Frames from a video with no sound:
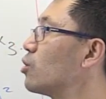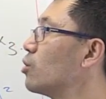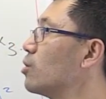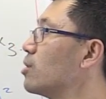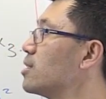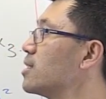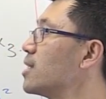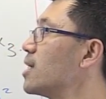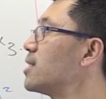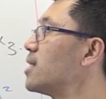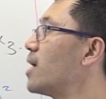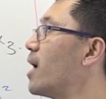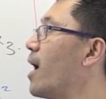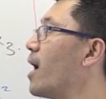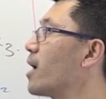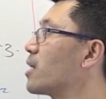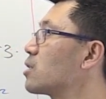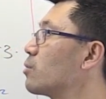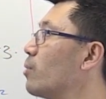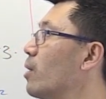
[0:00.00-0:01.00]
to zeta
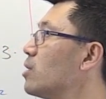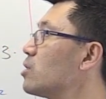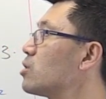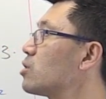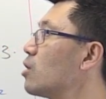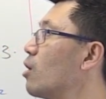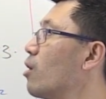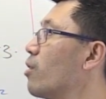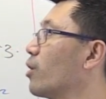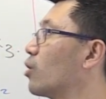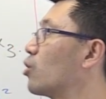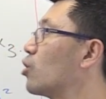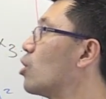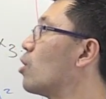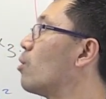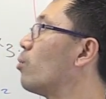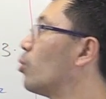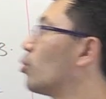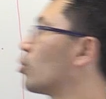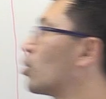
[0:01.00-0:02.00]
x1, so the
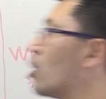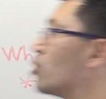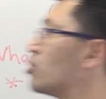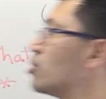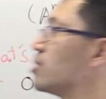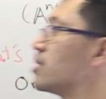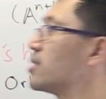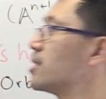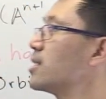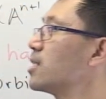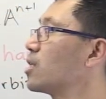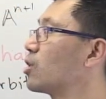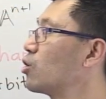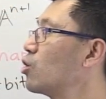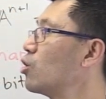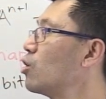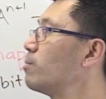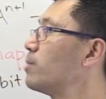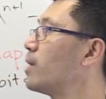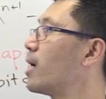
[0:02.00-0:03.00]
cube will go to zeta
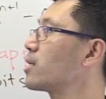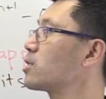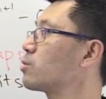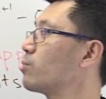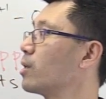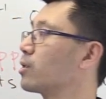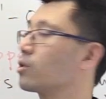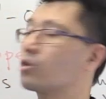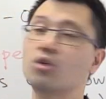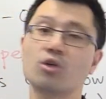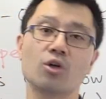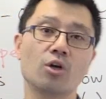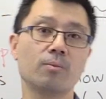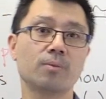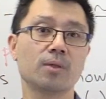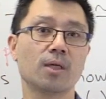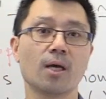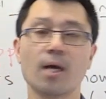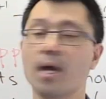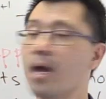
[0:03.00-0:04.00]
cubed x1
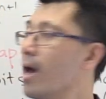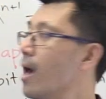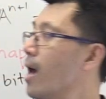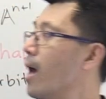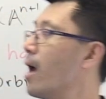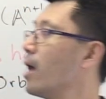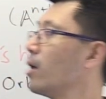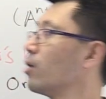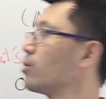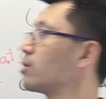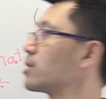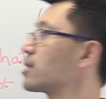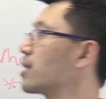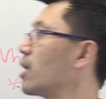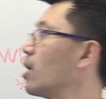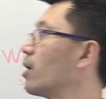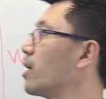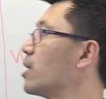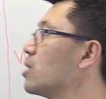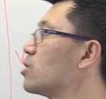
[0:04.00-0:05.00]
cubed, and we'll
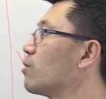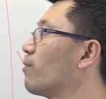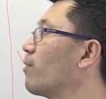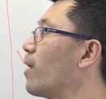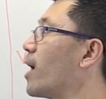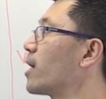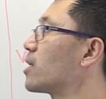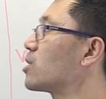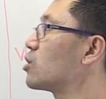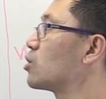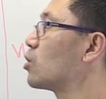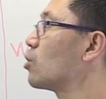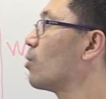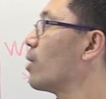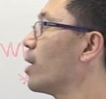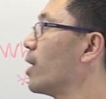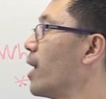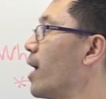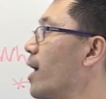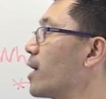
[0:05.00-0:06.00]
scale each of x2
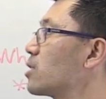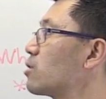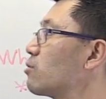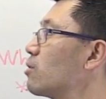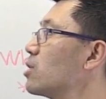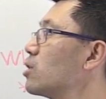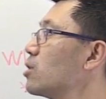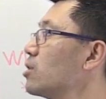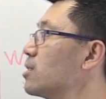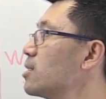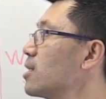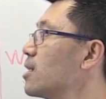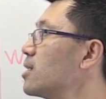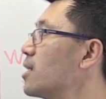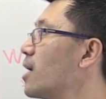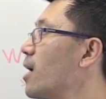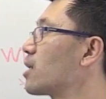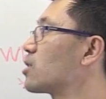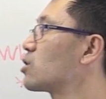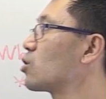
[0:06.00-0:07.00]
and x3 to zeta
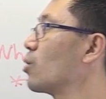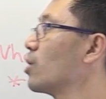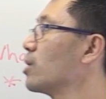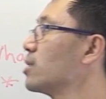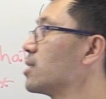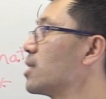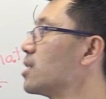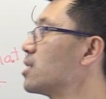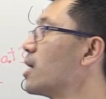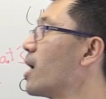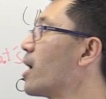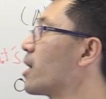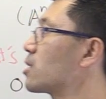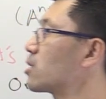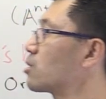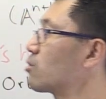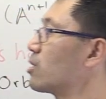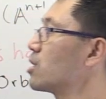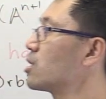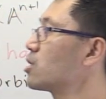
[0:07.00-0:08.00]
x2 and zeta
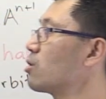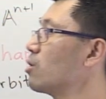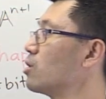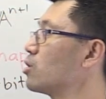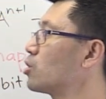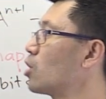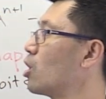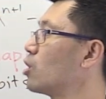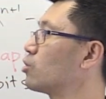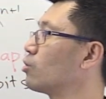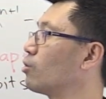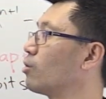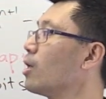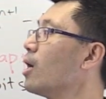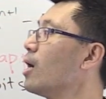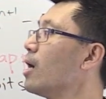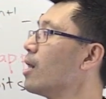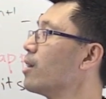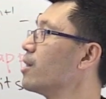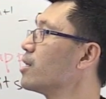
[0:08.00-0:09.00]
x3, so in total,
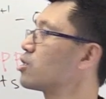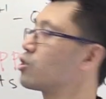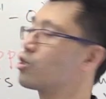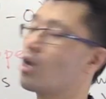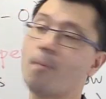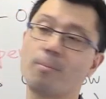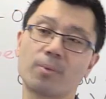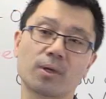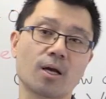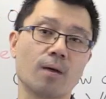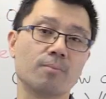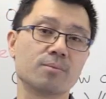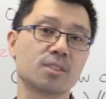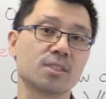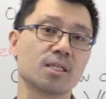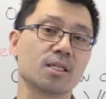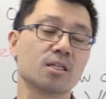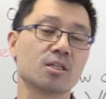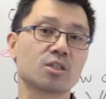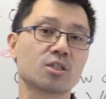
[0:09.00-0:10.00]
this term becomes
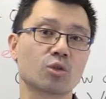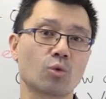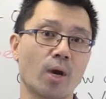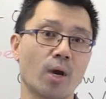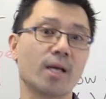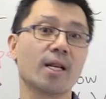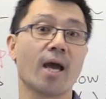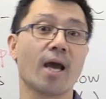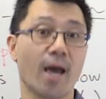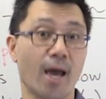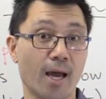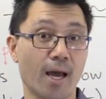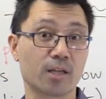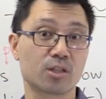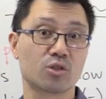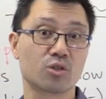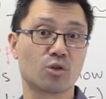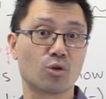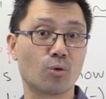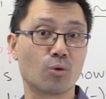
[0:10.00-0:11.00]
zeta squared
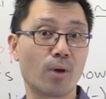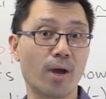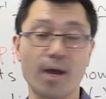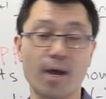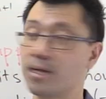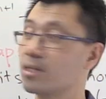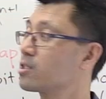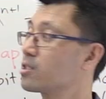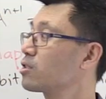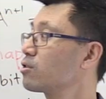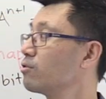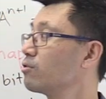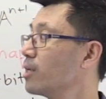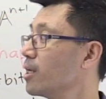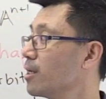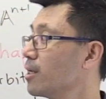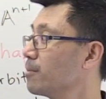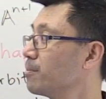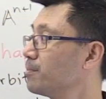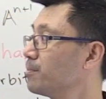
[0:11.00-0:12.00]
x2 x3.
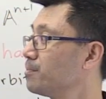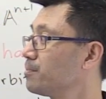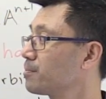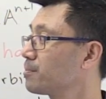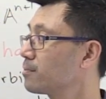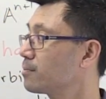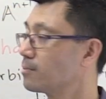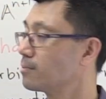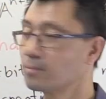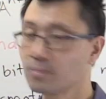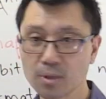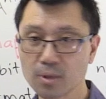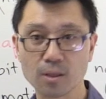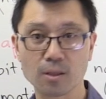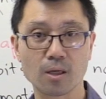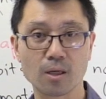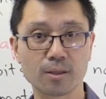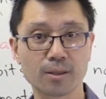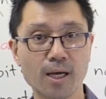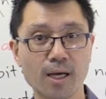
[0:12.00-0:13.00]

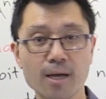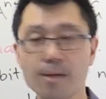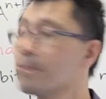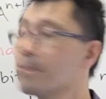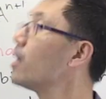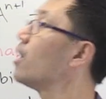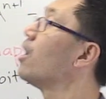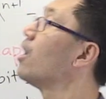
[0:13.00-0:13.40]
Okay,